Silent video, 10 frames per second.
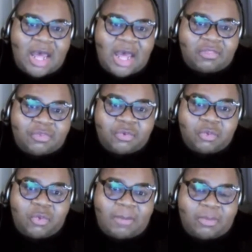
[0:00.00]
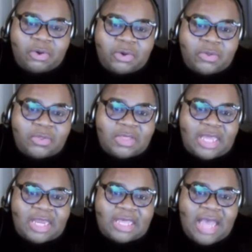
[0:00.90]
through web portals,
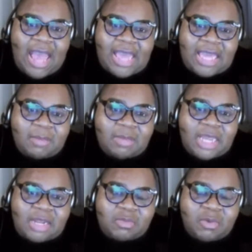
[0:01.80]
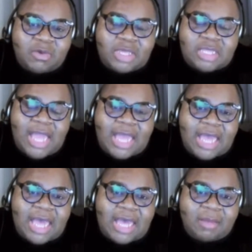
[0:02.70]
it is
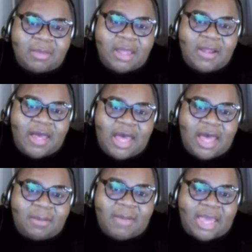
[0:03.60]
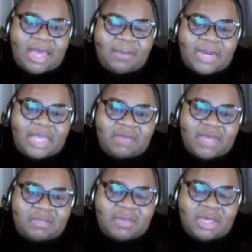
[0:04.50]
IamDennisMaurice.com. My company,
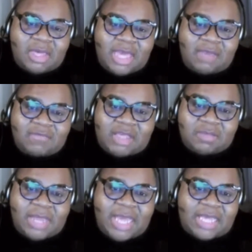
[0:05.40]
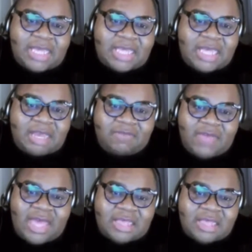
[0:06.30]
InvestBLK, Invest Black, is
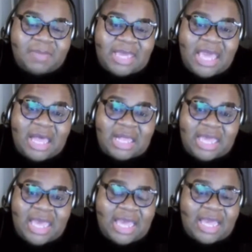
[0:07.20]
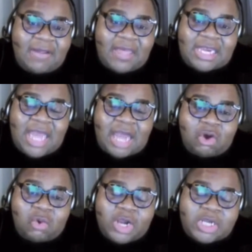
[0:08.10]

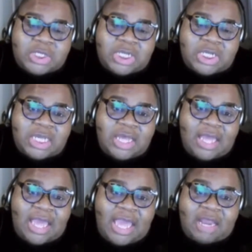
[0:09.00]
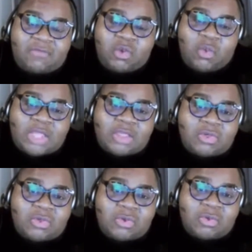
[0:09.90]
investblk.org. And if you want
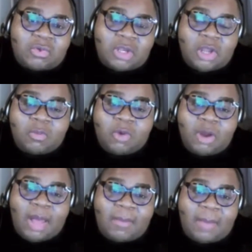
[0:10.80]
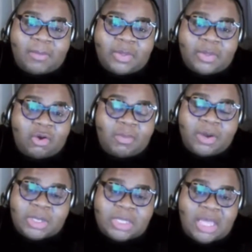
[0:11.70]
to learn more about my book or
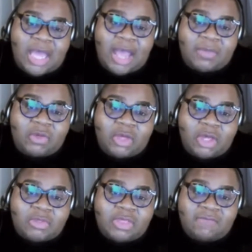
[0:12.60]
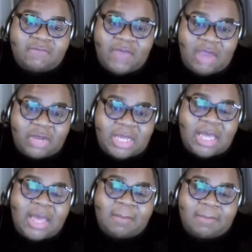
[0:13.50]
purchase a copy, you can go to
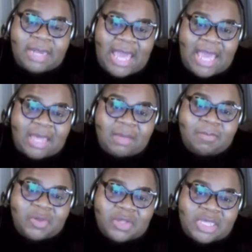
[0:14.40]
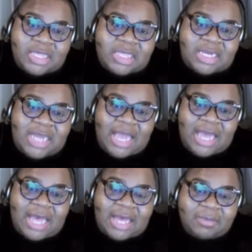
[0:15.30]

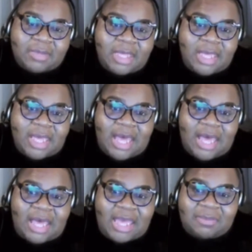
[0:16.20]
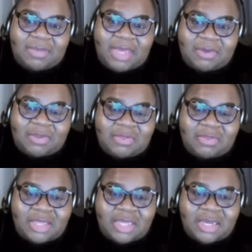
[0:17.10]
veryblackbooks.com and be able to do
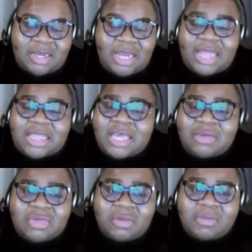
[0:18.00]
that there. And I thank you so much,